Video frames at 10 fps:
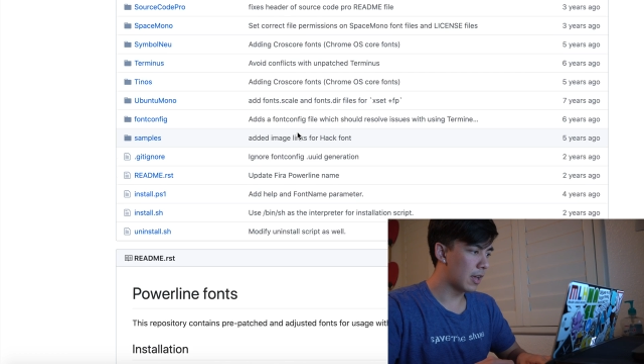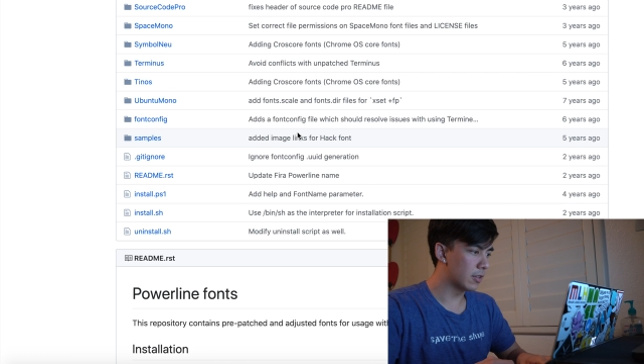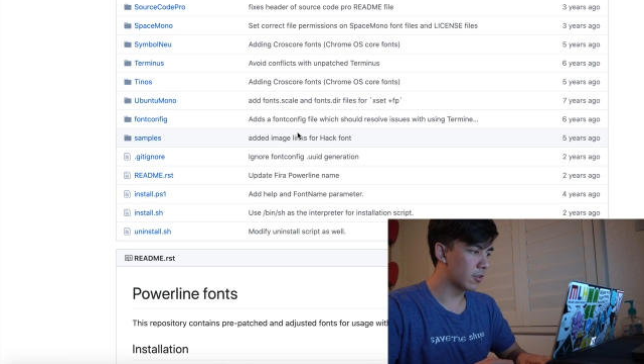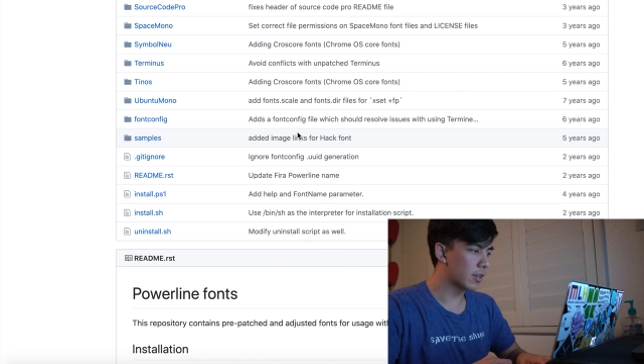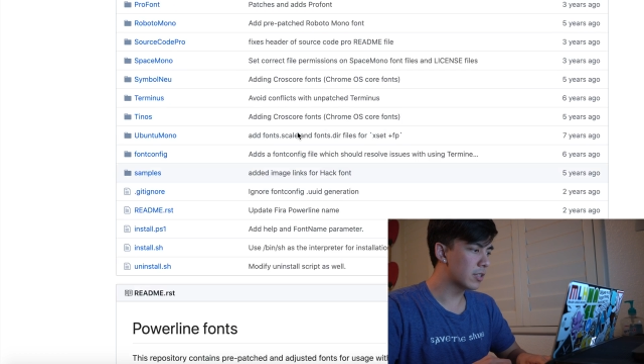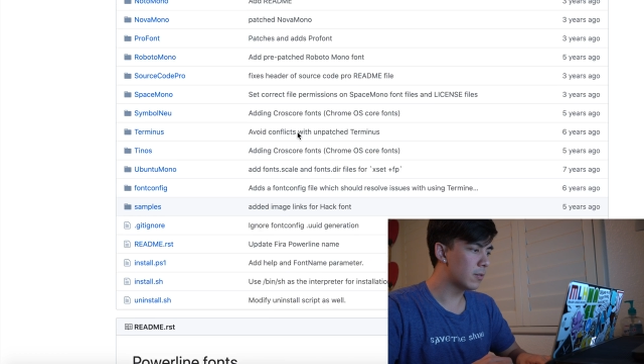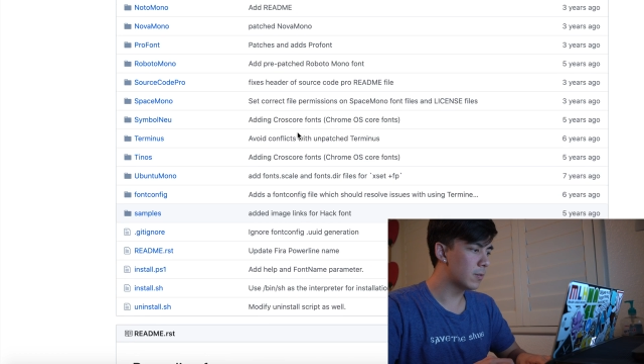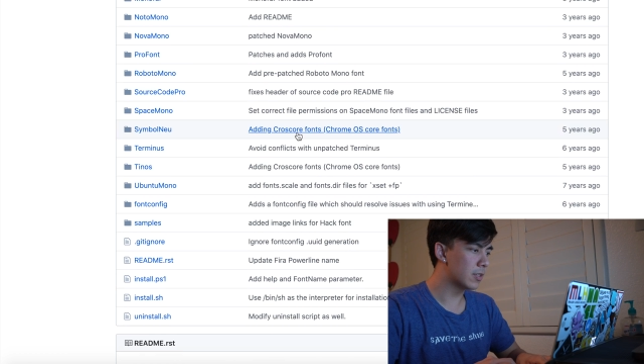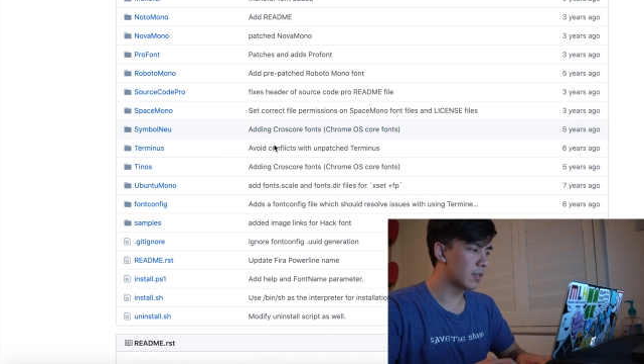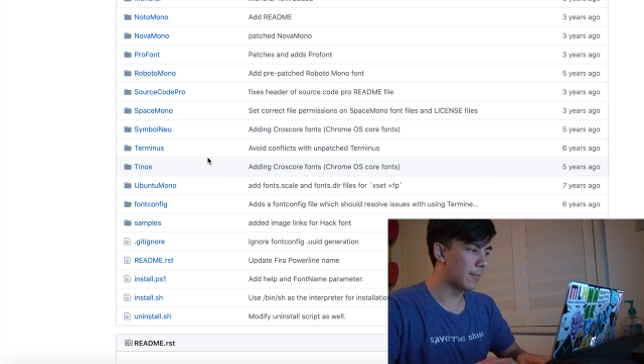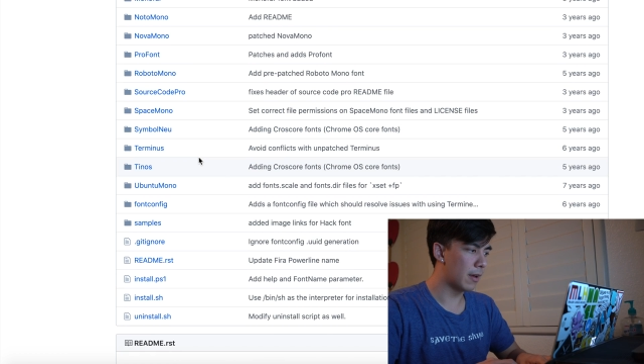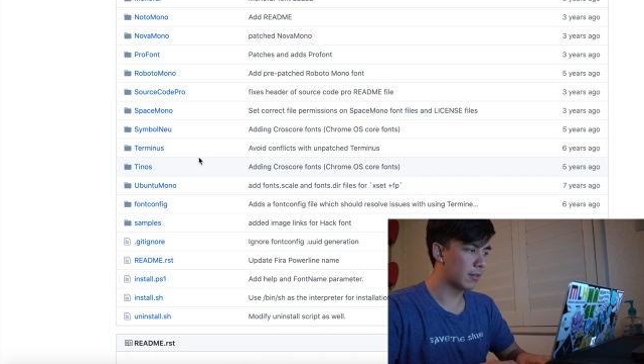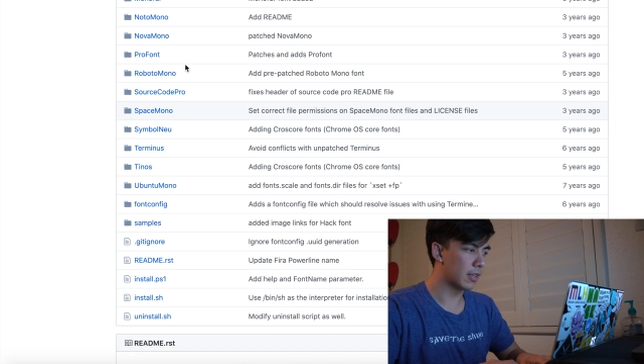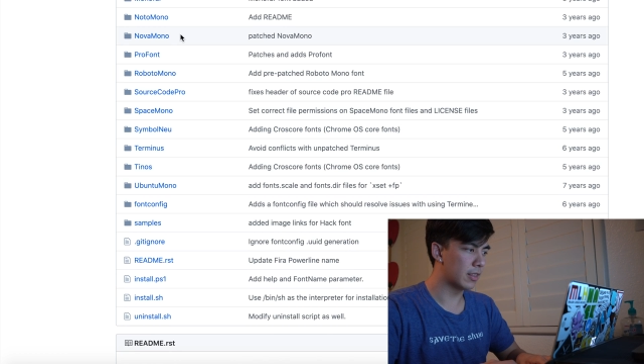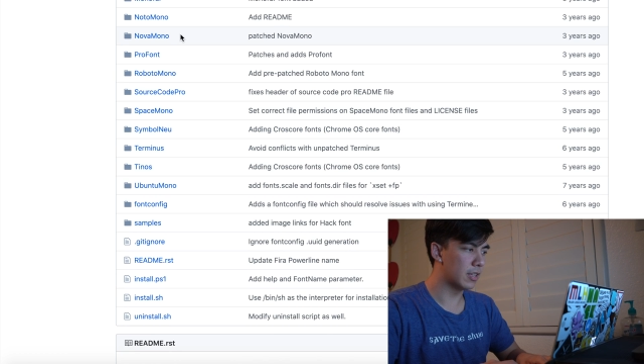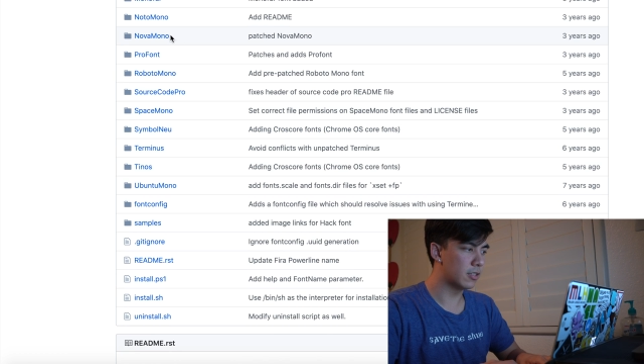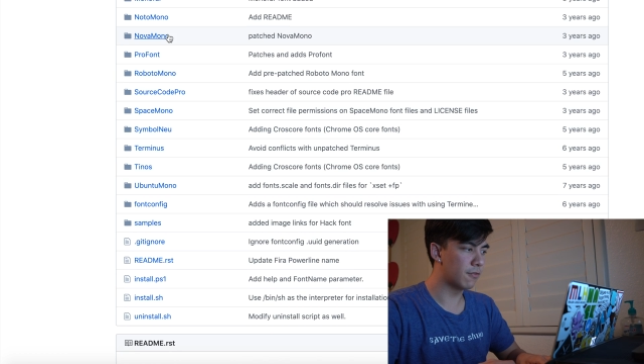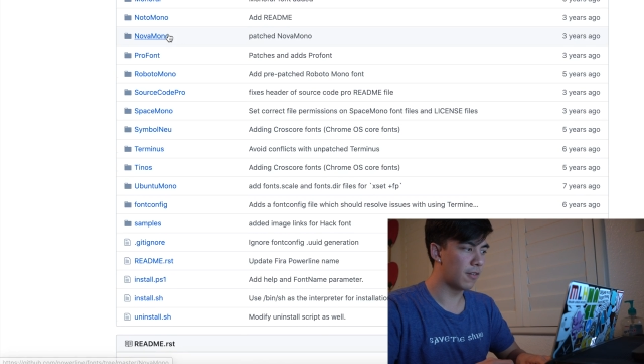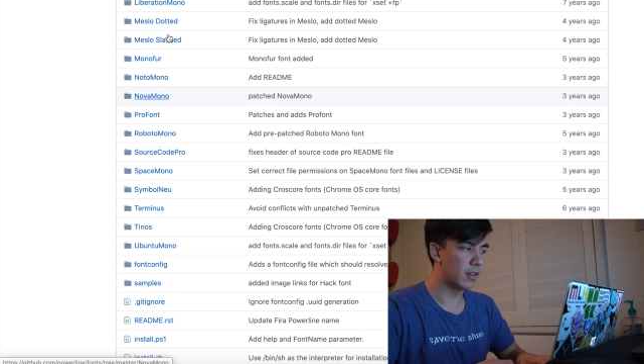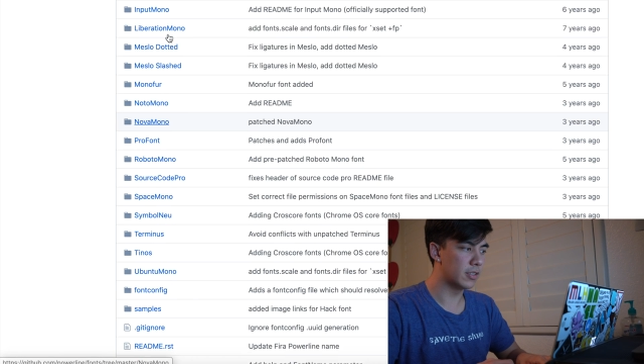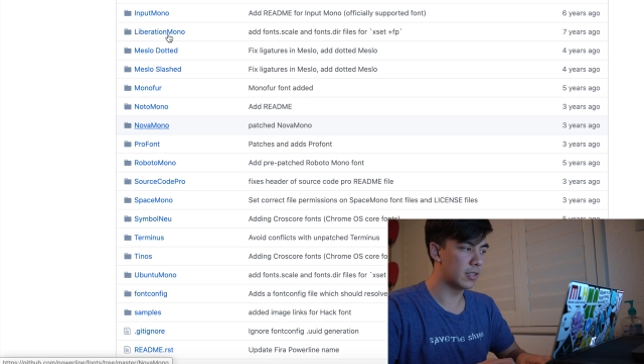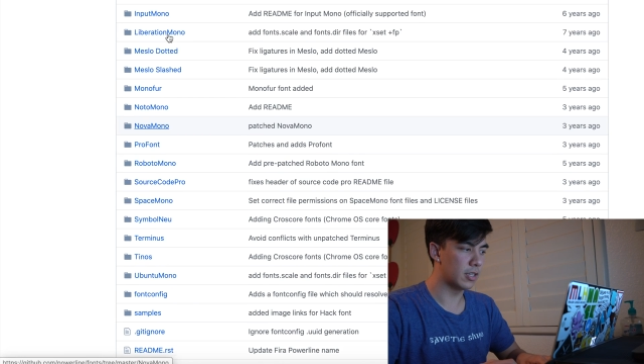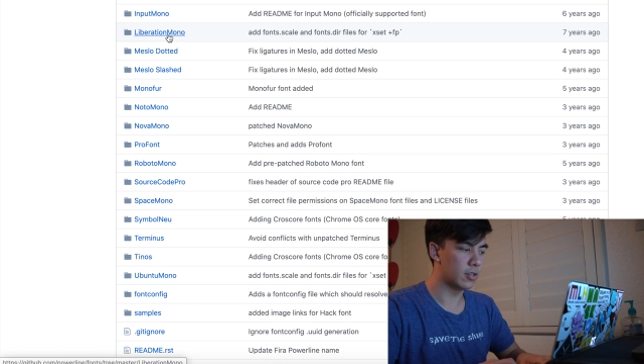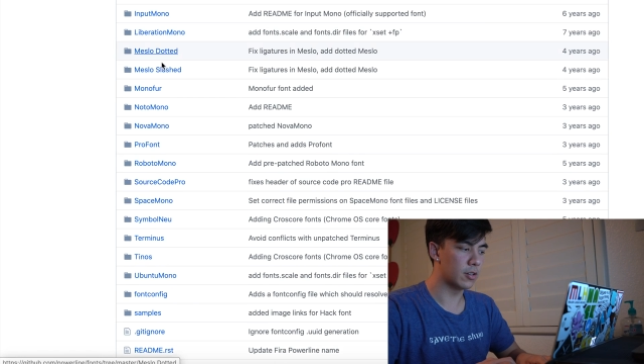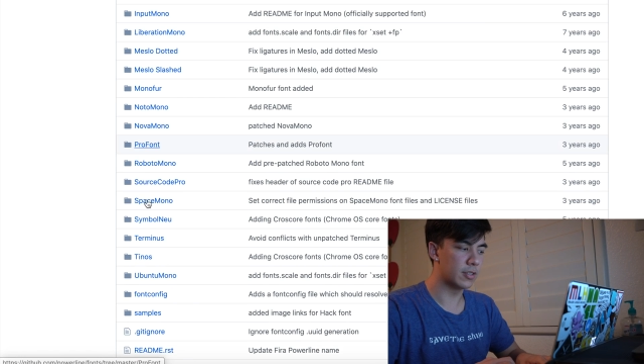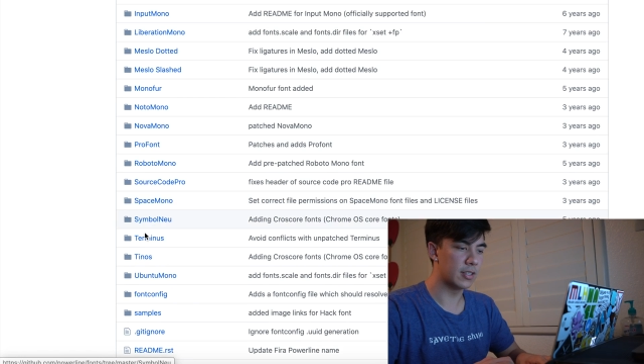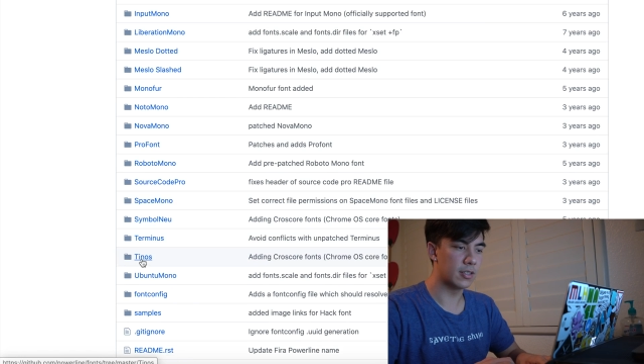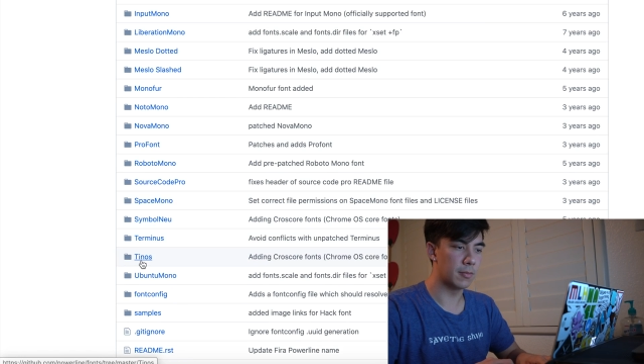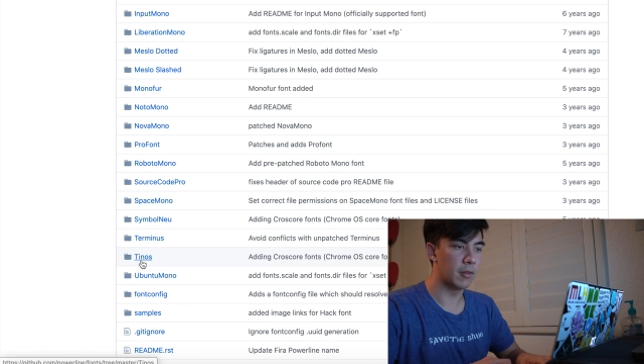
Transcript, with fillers: As long as you just somehow get these fonts into your system,